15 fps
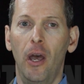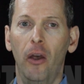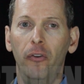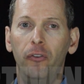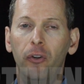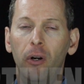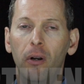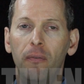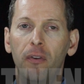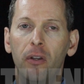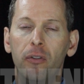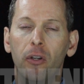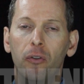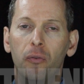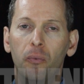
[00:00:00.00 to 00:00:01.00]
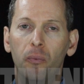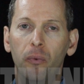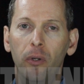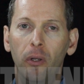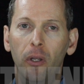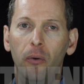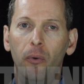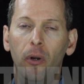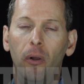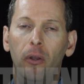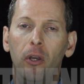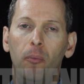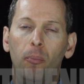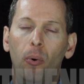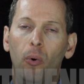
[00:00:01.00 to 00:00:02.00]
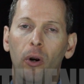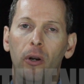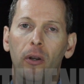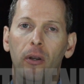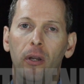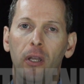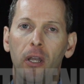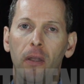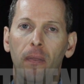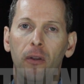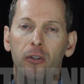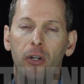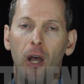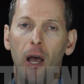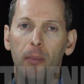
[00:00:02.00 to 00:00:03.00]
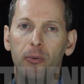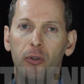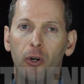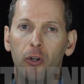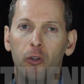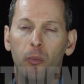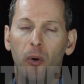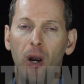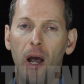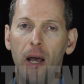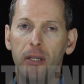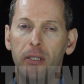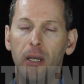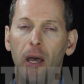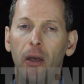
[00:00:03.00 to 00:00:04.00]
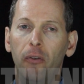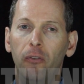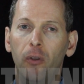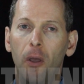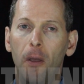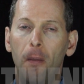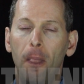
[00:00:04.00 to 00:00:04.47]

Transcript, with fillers: Assertiveness is really, really important in the job search process.